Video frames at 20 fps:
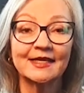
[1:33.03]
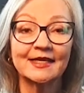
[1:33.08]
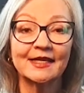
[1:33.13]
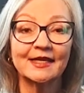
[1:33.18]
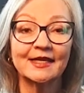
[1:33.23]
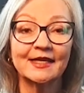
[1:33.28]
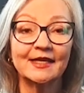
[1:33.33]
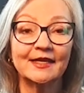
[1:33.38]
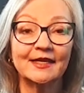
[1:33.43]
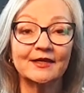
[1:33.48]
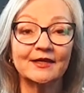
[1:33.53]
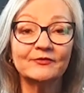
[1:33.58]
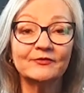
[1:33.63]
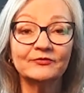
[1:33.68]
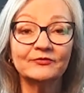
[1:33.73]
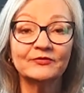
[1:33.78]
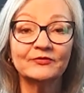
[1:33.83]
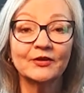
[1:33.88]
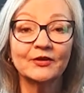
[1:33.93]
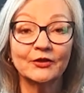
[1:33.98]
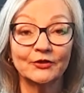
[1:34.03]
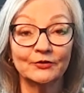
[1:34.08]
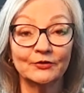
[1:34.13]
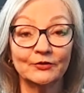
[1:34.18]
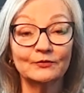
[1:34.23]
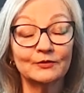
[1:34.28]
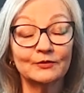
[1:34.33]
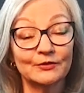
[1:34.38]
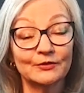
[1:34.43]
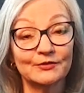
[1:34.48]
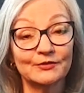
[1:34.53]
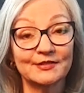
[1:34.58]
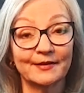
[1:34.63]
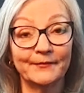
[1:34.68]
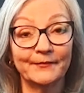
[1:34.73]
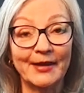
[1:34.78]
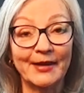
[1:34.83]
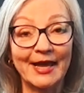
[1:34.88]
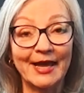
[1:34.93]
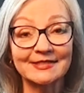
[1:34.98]
if you lose
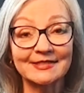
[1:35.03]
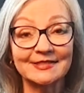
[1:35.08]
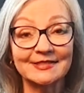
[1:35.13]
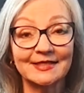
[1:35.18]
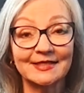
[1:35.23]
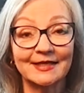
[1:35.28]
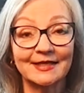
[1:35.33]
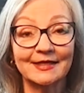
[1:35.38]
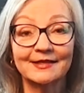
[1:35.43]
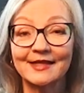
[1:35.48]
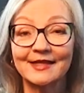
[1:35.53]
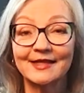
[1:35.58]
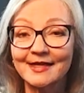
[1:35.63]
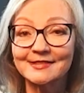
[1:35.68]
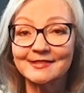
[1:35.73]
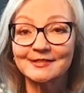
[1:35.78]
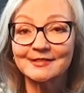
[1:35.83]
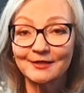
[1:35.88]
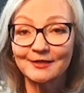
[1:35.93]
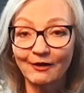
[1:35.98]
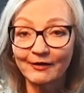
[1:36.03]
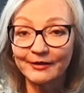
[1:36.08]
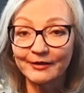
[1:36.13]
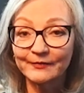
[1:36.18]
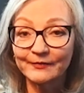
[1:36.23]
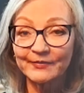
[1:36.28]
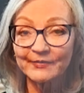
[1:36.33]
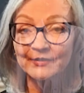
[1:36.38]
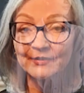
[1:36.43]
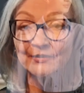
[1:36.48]
capacity, that document you